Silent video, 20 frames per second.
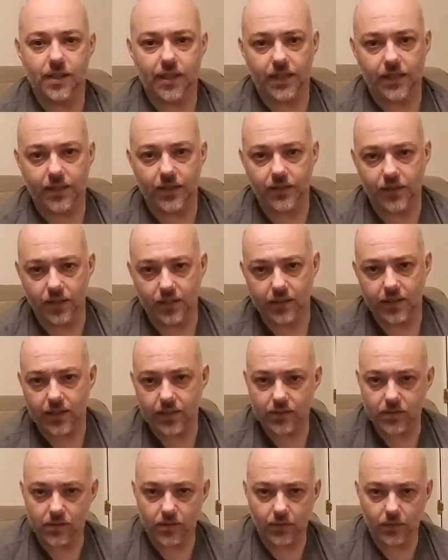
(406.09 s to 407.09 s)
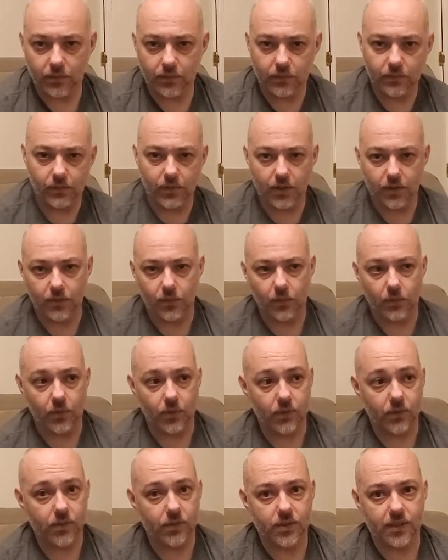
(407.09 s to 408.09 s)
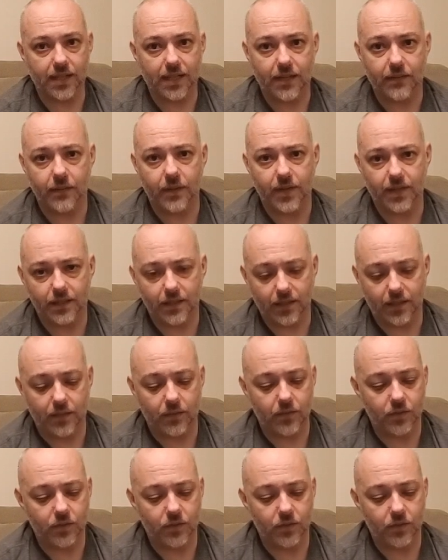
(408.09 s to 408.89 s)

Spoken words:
And I think that's where the world is at right now.